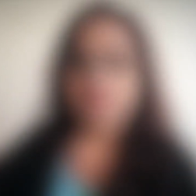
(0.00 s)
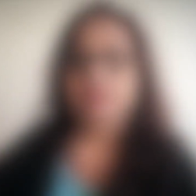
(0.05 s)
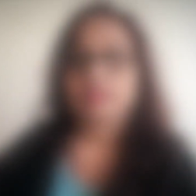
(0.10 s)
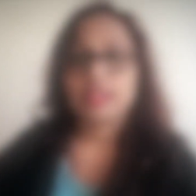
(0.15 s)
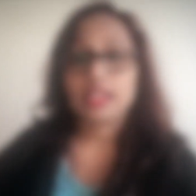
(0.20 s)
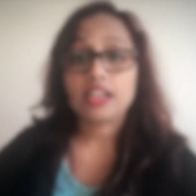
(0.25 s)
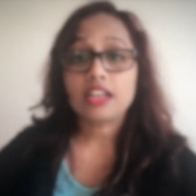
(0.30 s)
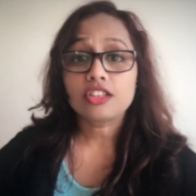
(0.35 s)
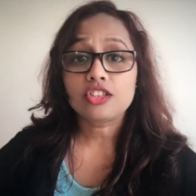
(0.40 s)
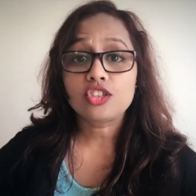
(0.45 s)

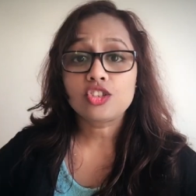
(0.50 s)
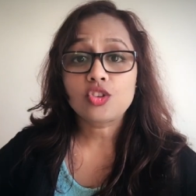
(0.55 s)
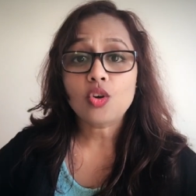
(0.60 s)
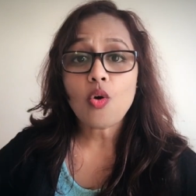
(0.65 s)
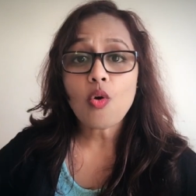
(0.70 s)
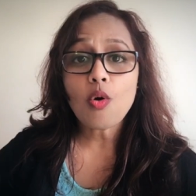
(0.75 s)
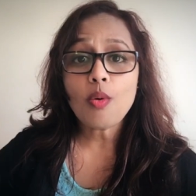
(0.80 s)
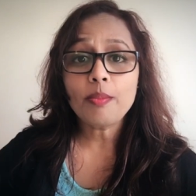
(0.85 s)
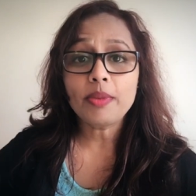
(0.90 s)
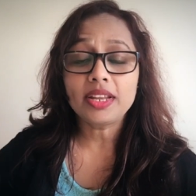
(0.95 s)
There are
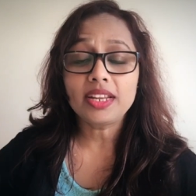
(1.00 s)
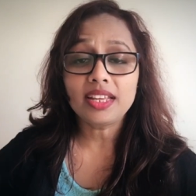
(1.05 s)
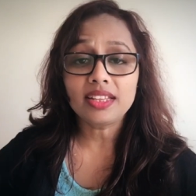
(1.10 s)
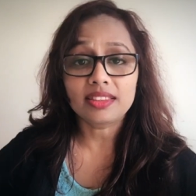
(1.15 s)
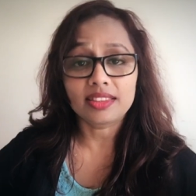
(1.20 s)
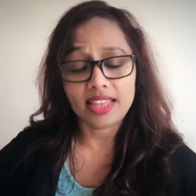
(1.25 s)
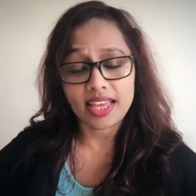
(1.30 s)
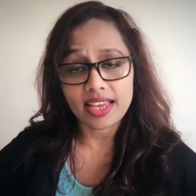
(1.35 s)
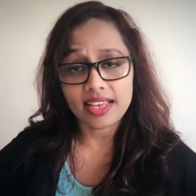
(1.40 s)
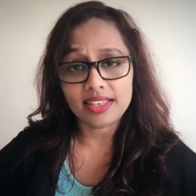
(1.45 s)
so many
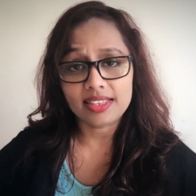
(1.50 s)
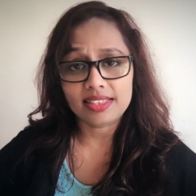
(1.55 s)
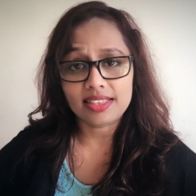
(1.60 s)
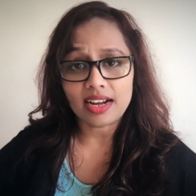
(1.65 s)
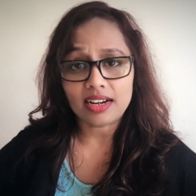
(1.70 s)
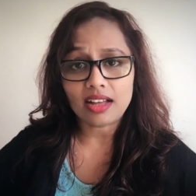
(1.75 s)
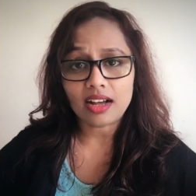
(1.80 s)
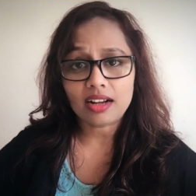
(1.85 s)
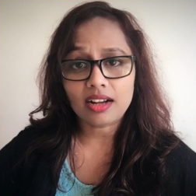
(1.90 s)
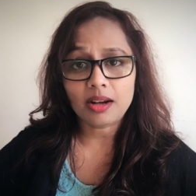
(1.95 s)
things that
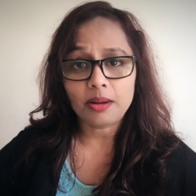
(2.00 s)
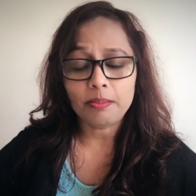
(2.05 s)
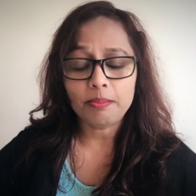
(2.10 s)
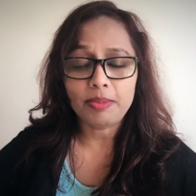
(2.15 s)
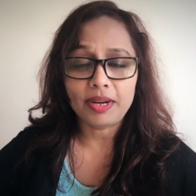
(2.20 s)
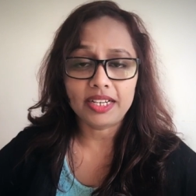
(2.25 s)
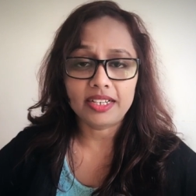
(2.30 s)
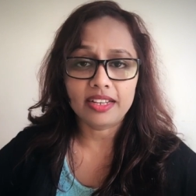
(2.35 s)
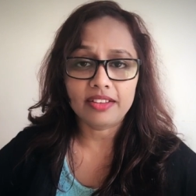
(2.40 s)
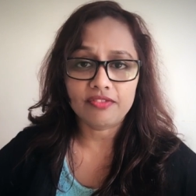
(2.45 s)
are
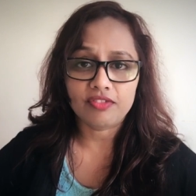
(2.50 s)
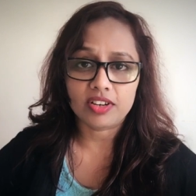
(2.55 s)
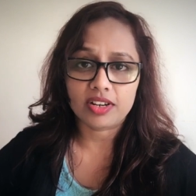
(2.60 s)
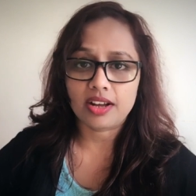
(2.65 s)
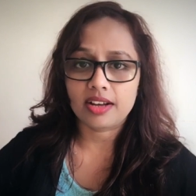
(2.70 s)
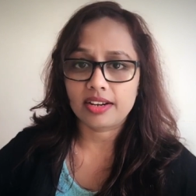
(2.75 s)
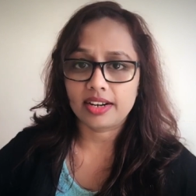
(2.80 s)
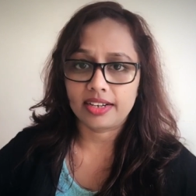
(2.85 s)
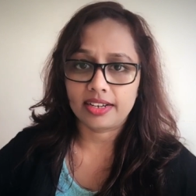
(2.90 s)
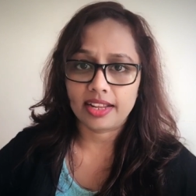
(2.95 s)
competing for
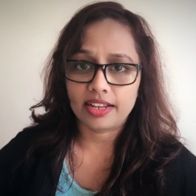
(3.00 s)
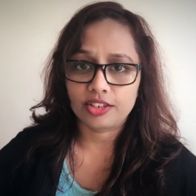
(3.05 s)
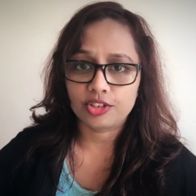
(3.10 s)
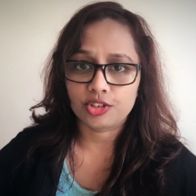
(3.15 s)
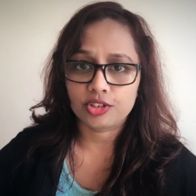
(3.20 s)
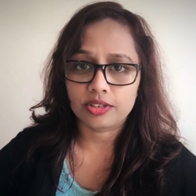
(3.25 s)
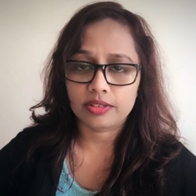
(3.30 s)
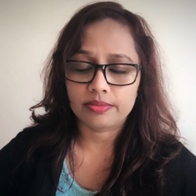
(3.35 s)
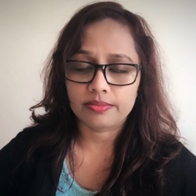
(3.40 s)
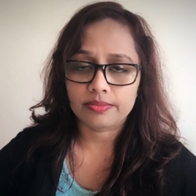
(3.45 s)
our
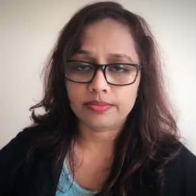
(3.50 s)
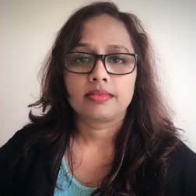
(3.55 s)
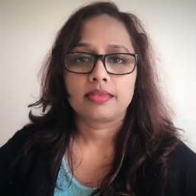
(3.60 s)
attention,